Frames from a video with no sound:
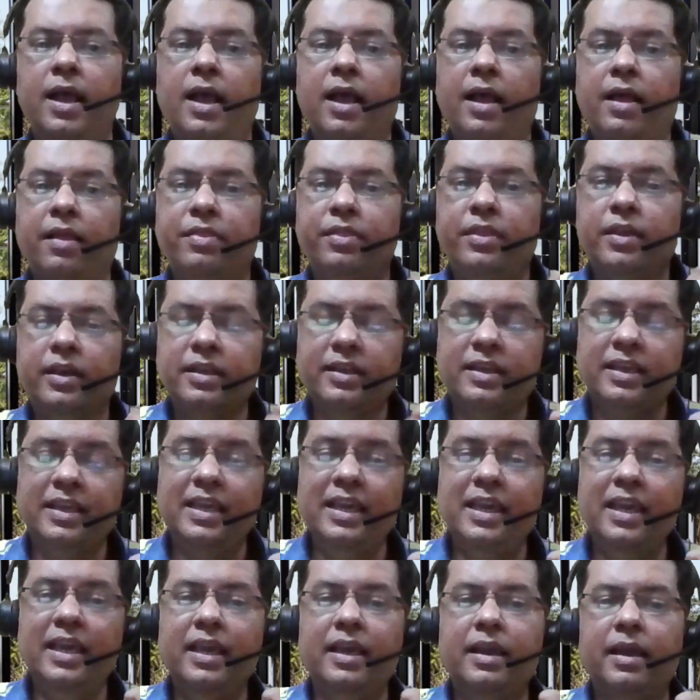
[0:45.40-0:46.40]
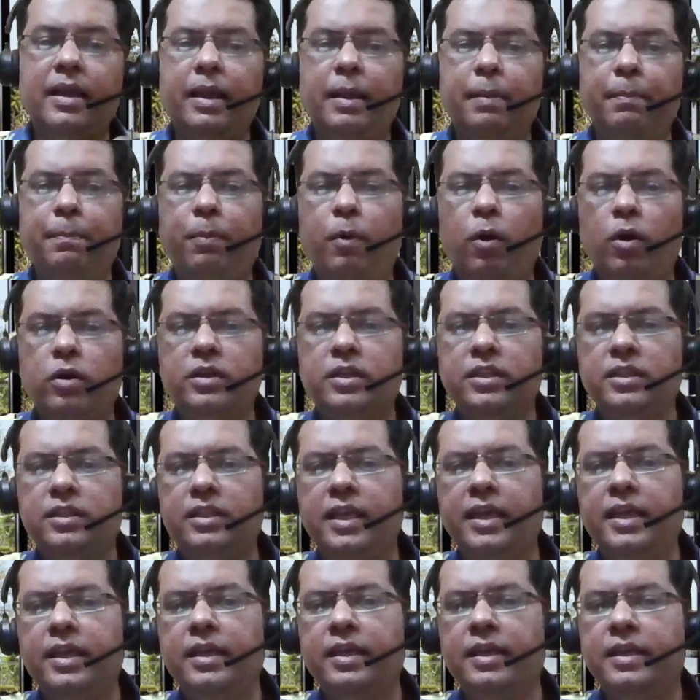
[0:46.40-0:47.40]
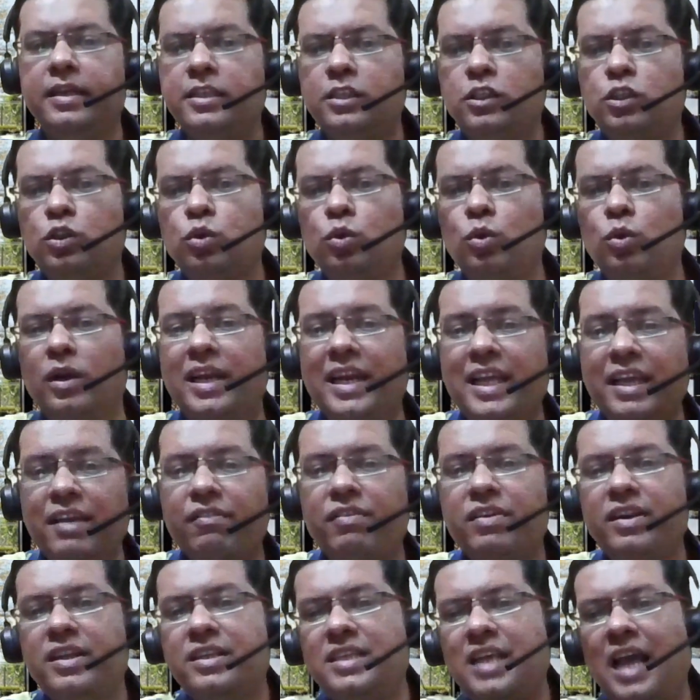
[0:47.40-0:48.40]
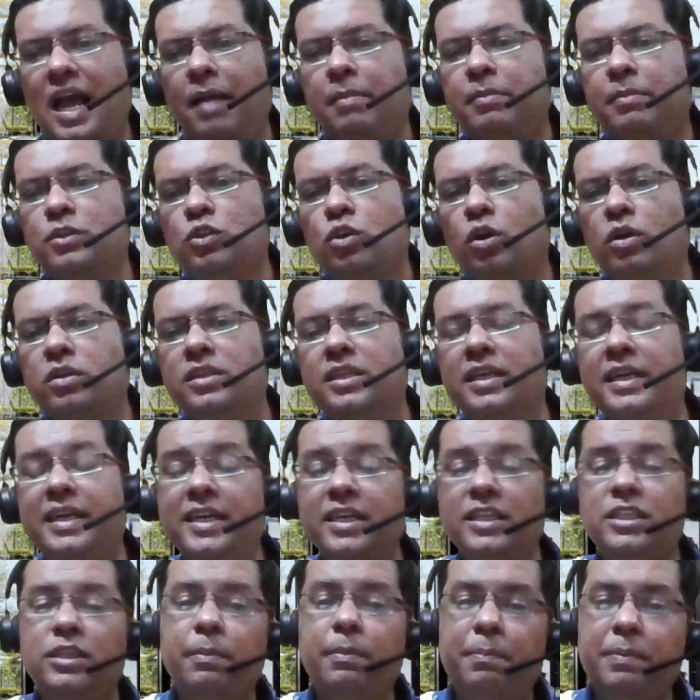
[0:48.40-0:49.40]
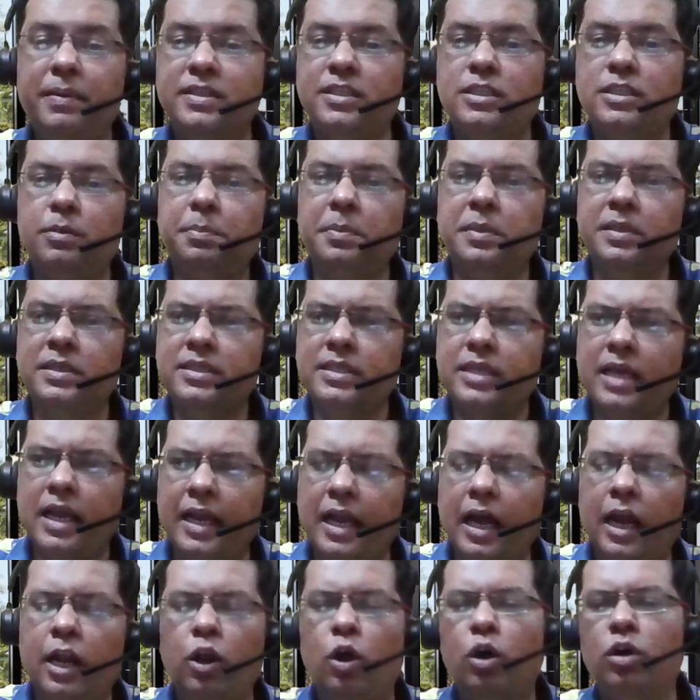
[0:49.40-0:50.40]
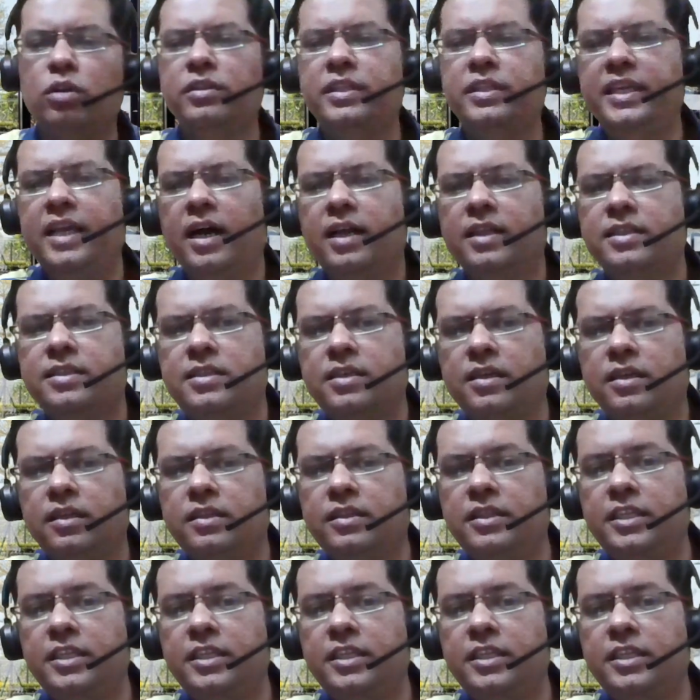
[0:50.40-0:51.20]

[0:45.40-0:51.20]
The key important thing is to leverage Amazon's leadership principles along the answer.